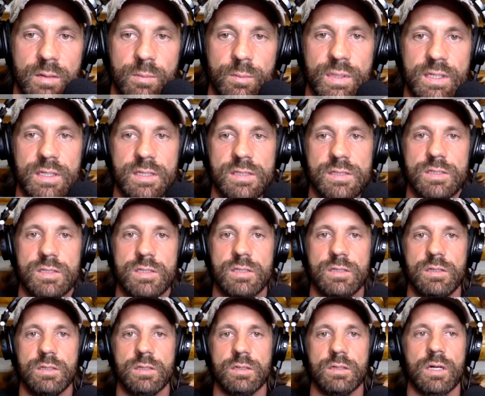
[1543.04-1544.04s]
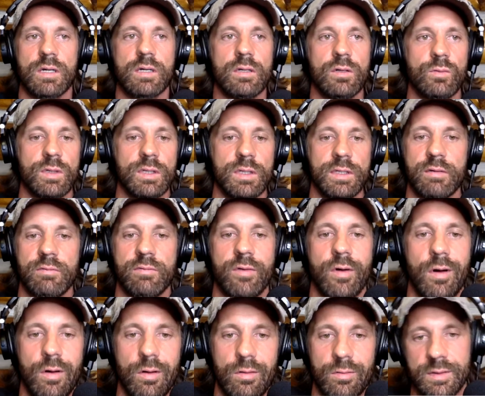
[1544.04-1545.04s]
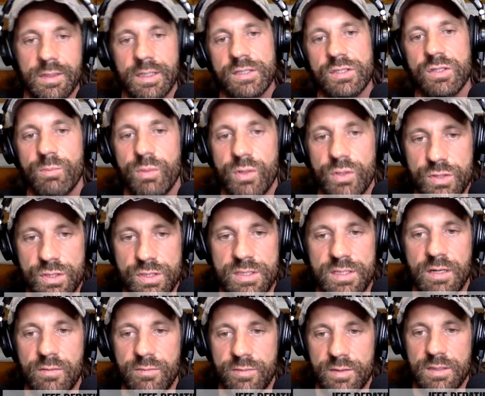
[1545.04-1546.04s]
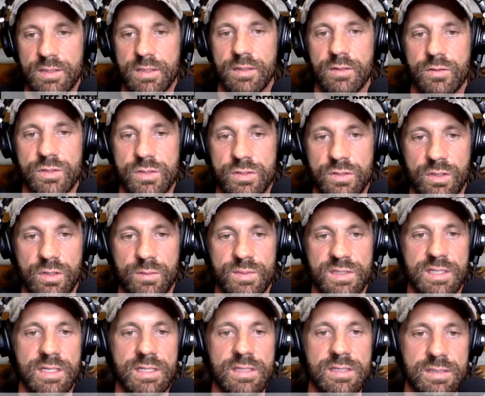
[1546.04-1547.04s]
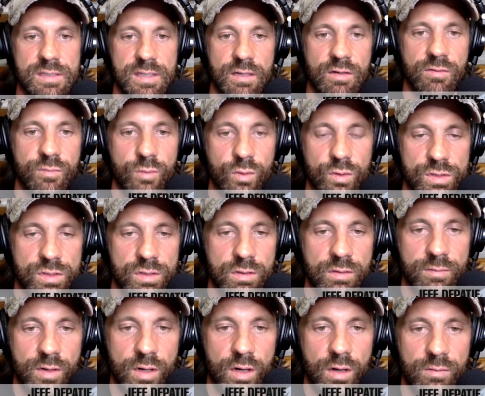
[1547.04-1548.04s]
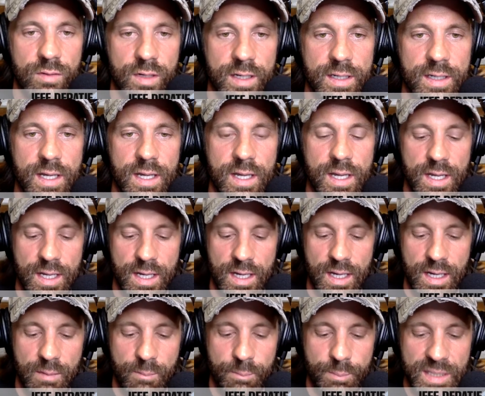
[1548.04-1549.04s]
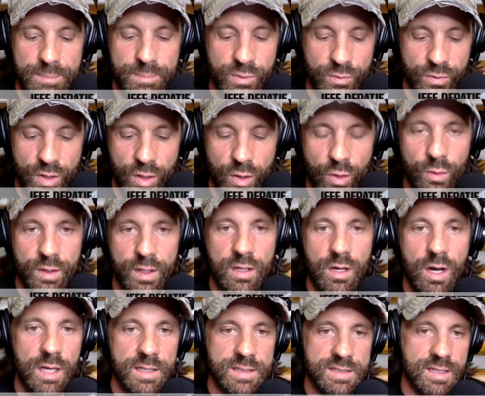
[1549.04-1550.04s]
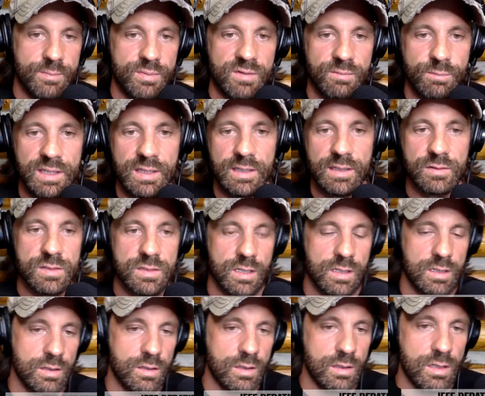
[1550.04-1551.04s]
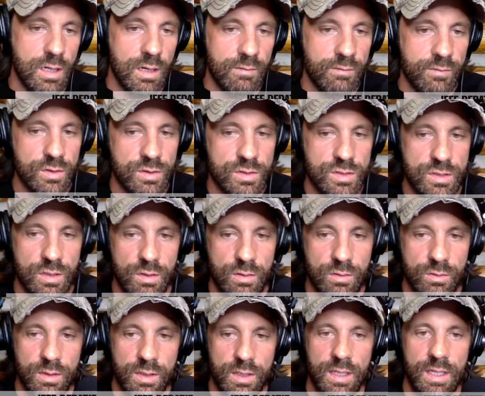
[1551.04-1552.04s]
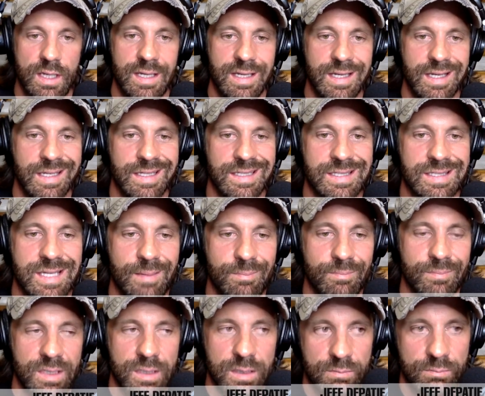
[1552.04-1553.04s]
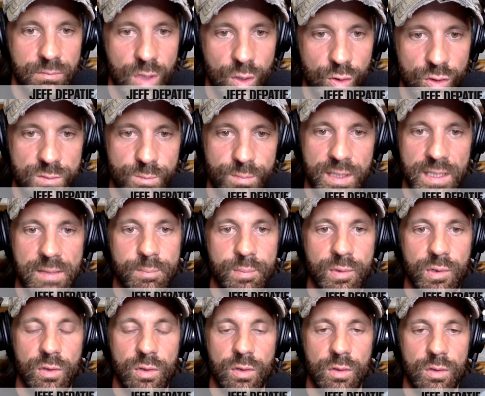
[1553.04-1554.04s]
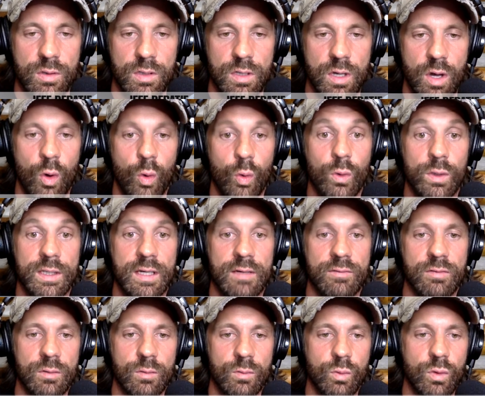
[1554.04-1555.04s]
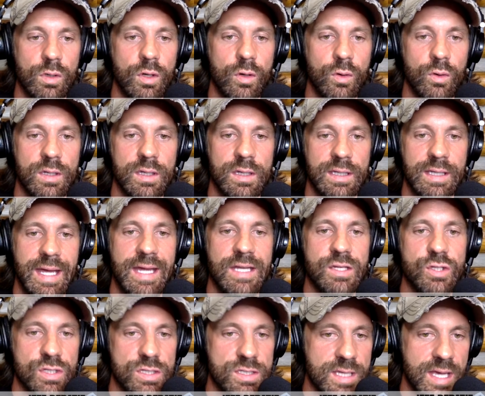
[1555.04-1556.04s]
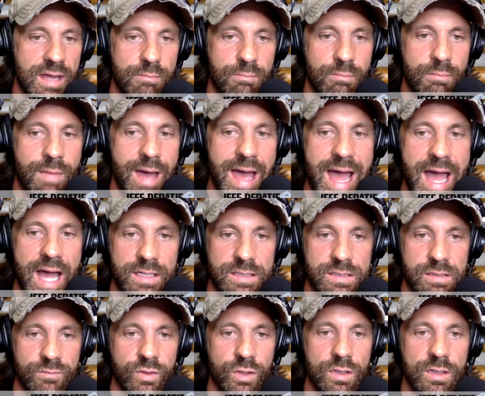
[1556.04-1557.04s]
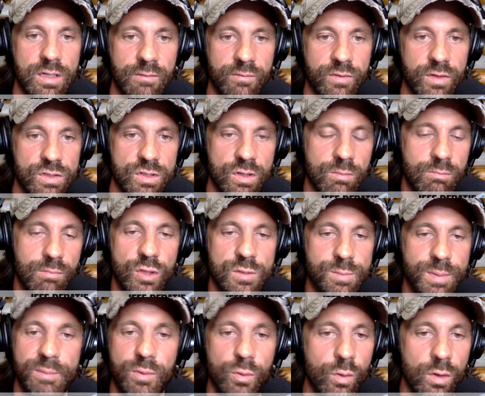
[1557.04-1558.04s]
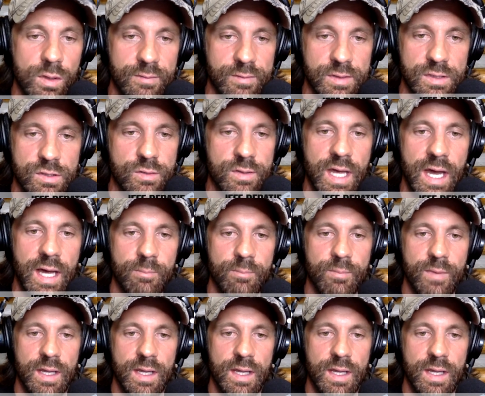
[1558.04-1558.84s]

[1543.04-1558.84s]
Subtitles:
Because you're not going to really evolve unless you put yourself into those circumstances that'll force you to evolve, right? People know the concept of being outside of their comfort zone, except most people only ever will go to the edges at max of their comfort zone. Most people won't even do that.